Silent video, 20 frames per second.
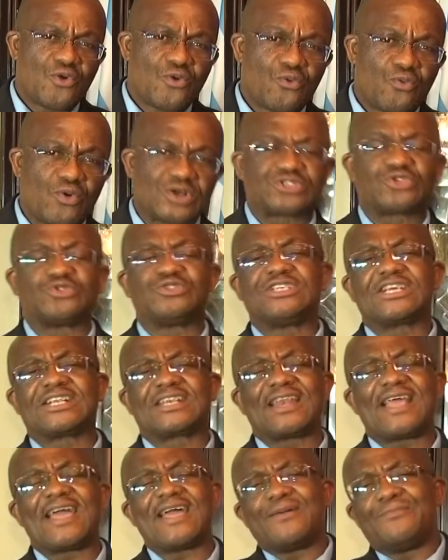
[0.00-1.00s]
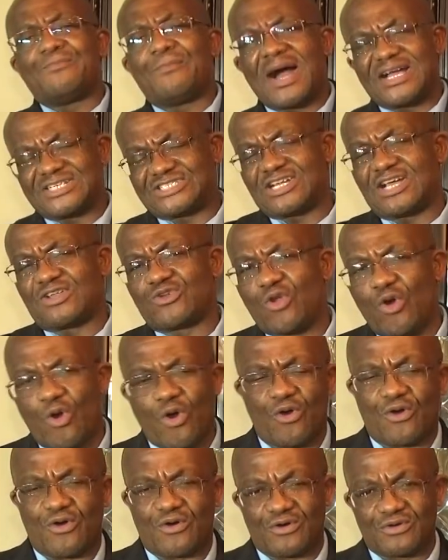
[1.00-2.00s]
was to declare a martial
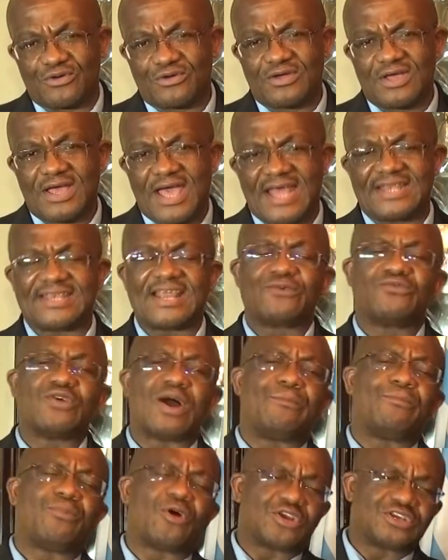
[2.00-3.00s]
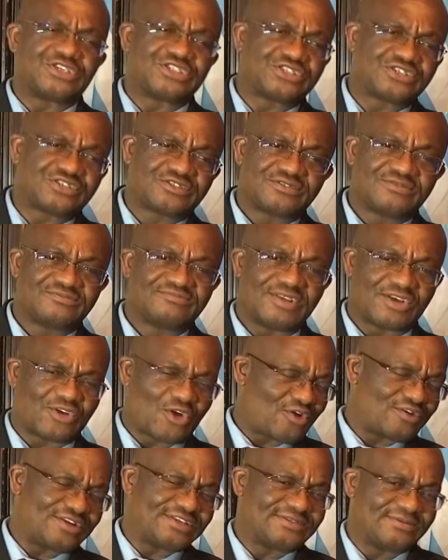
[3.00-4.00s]
law, and that will abolish the
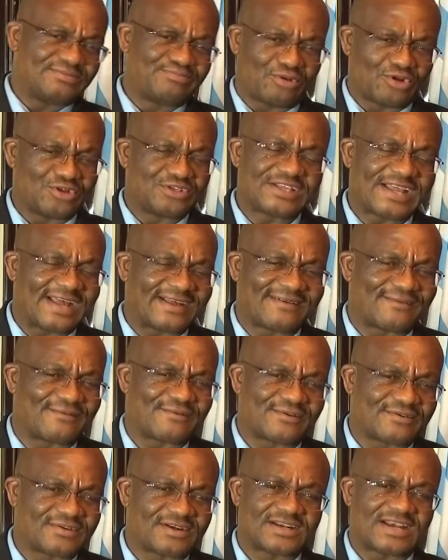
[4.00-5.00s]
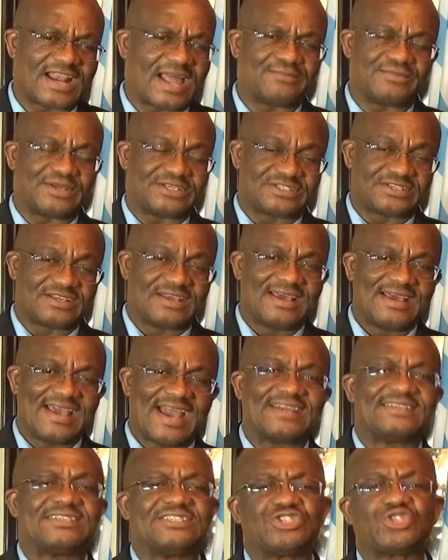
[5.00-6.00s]
current political climate
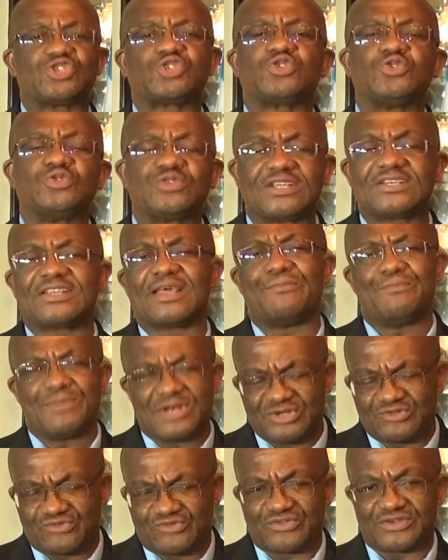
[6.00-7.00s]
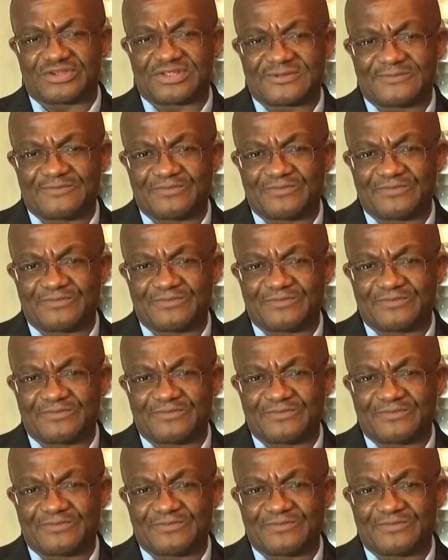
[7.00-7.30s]
and instituted a military.